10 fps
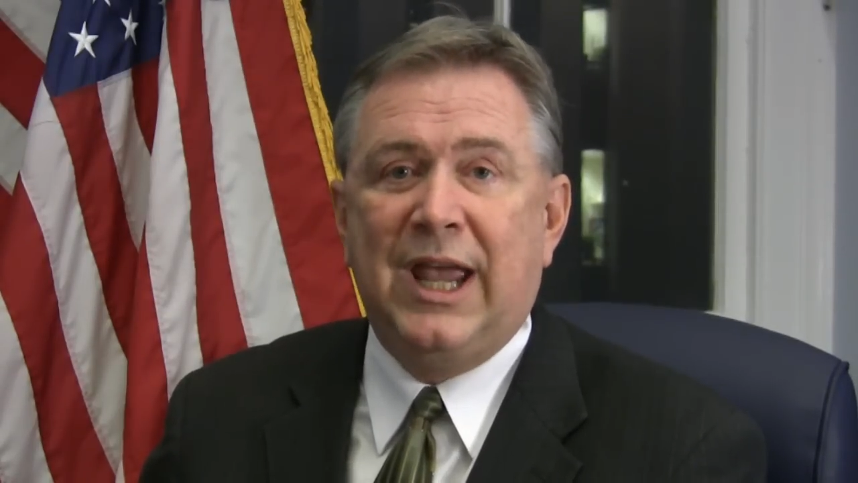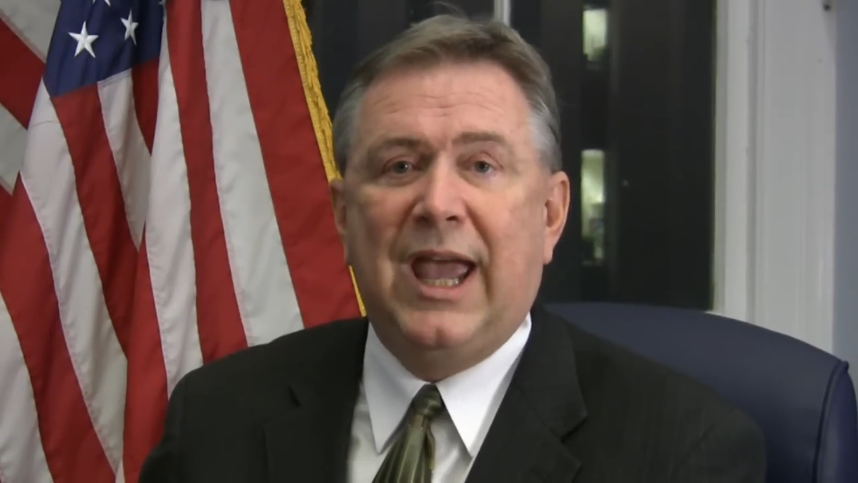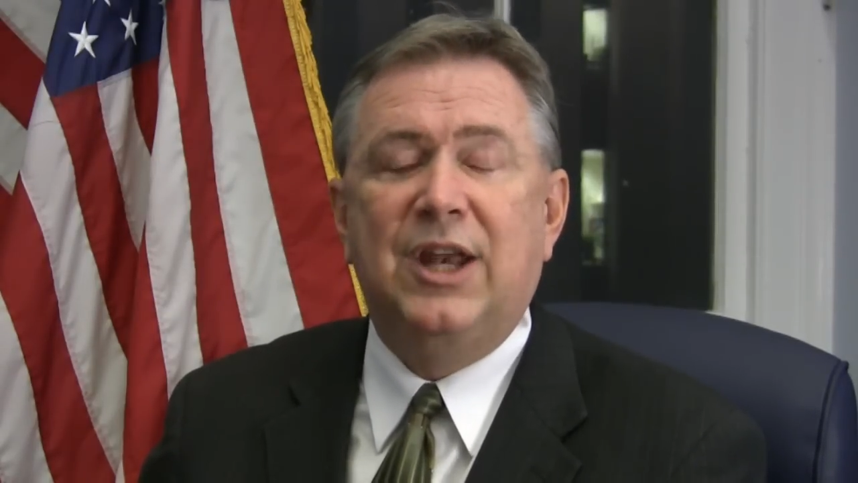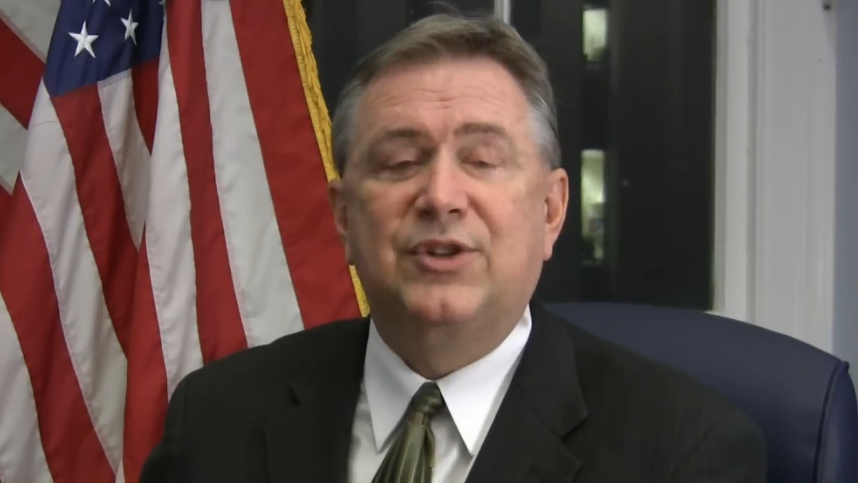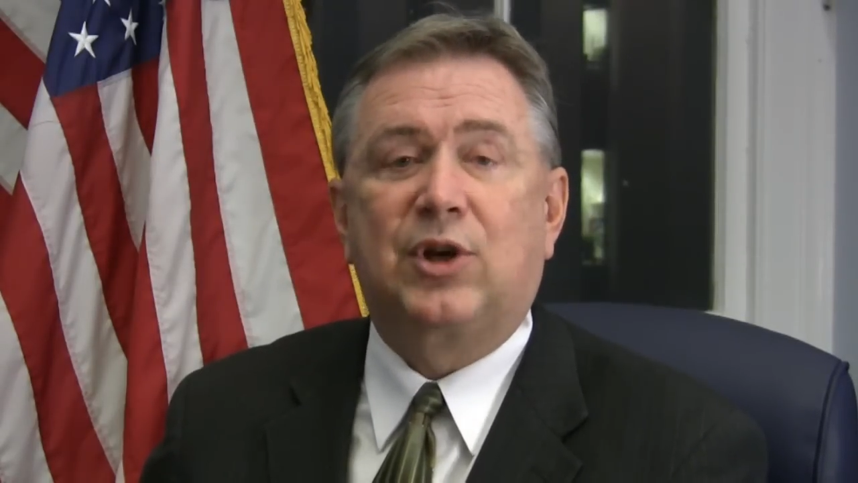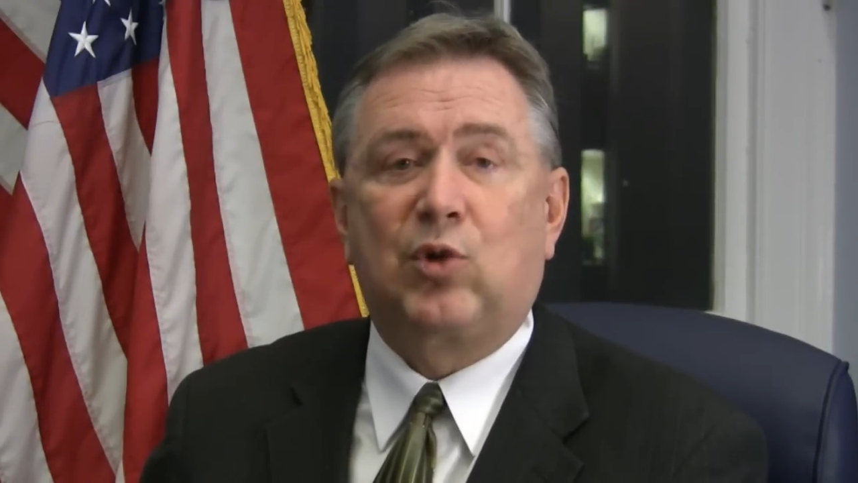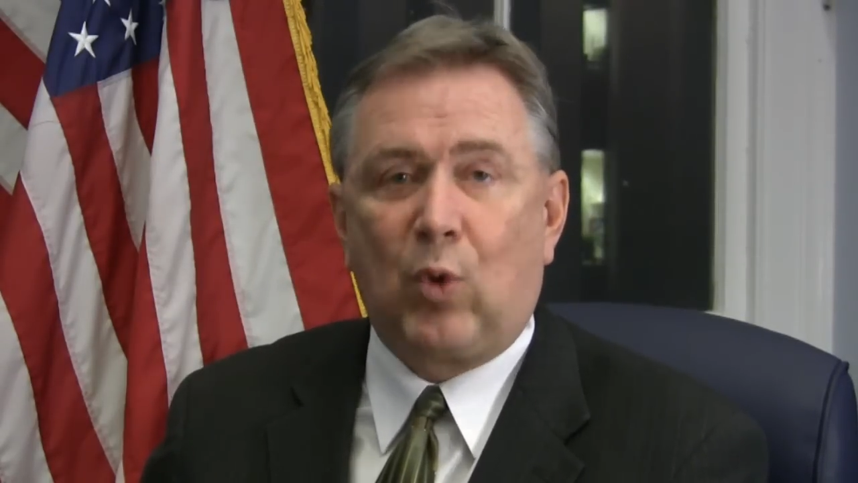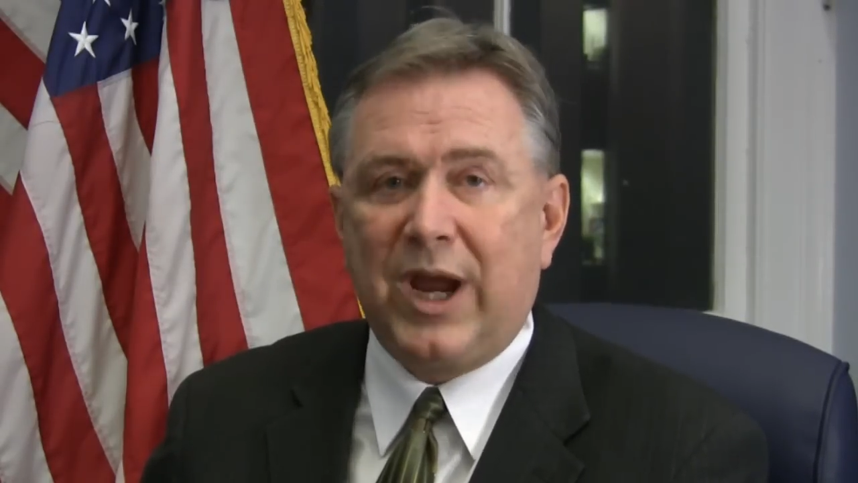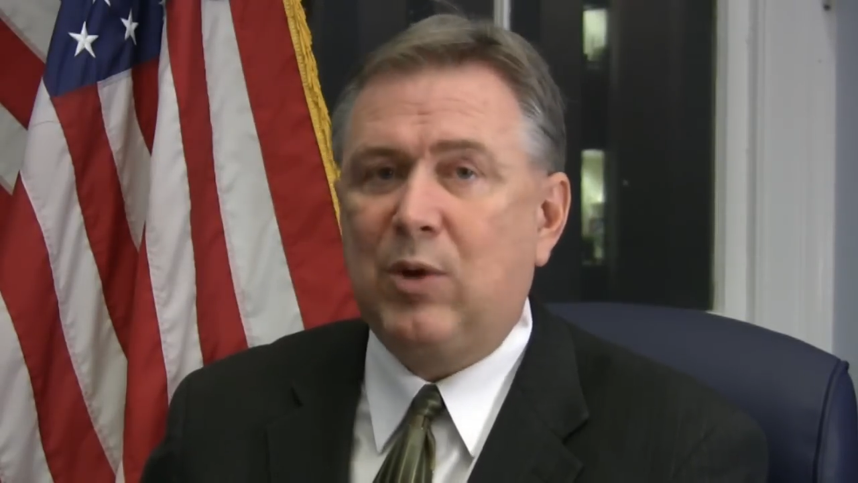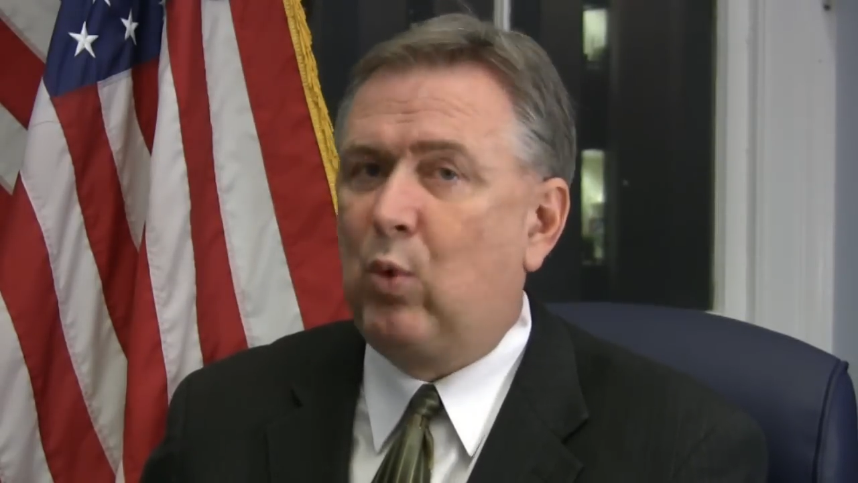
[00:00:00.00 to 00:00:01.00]
and it's a
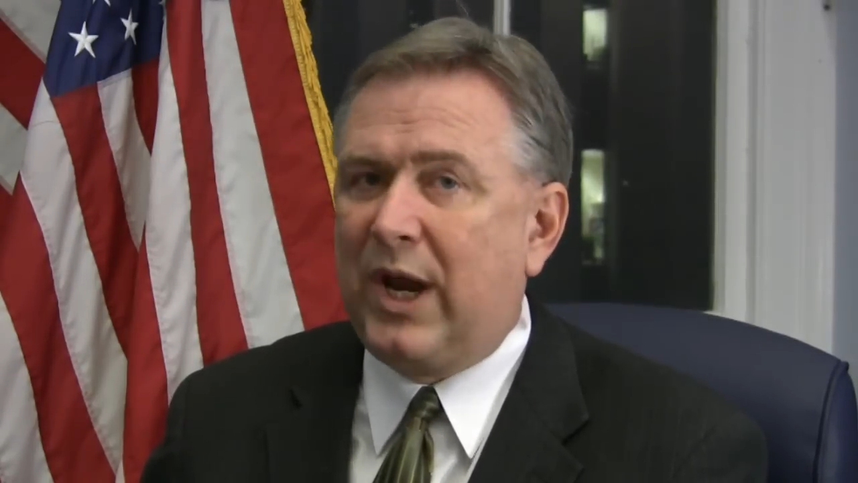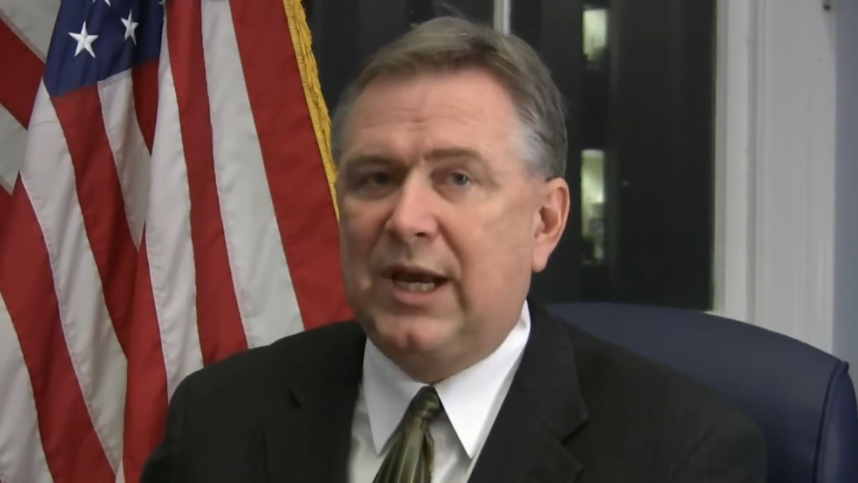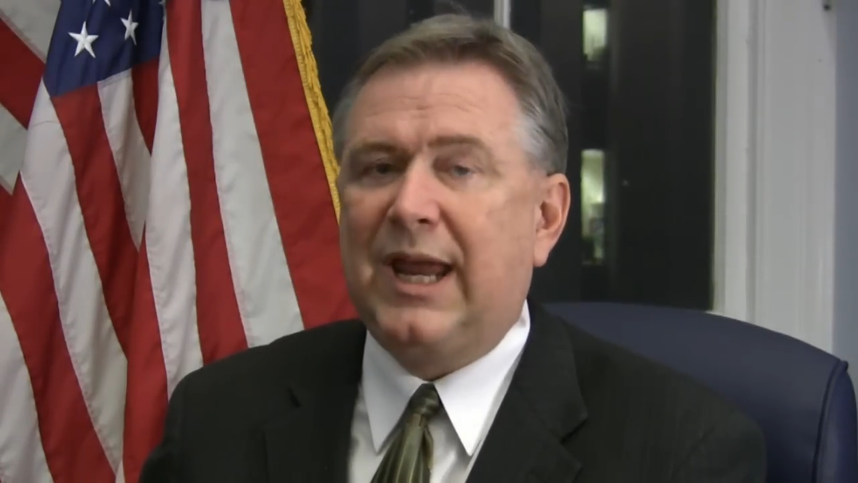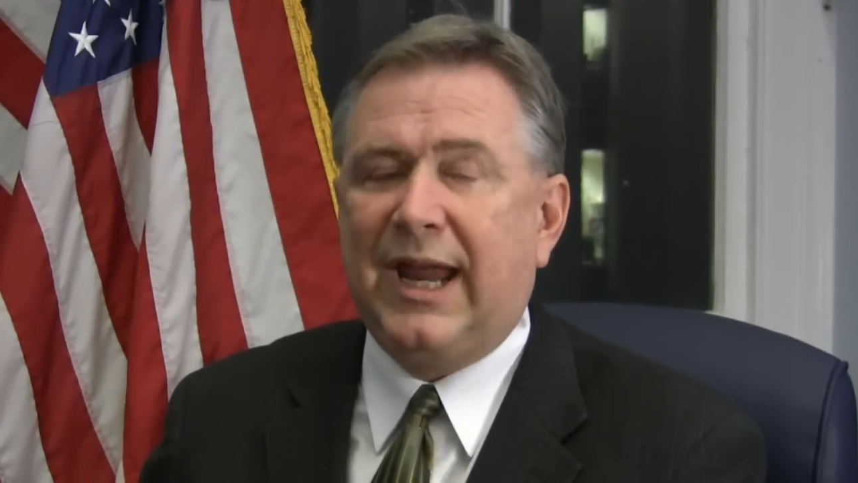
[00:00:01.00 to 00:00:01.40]
great way to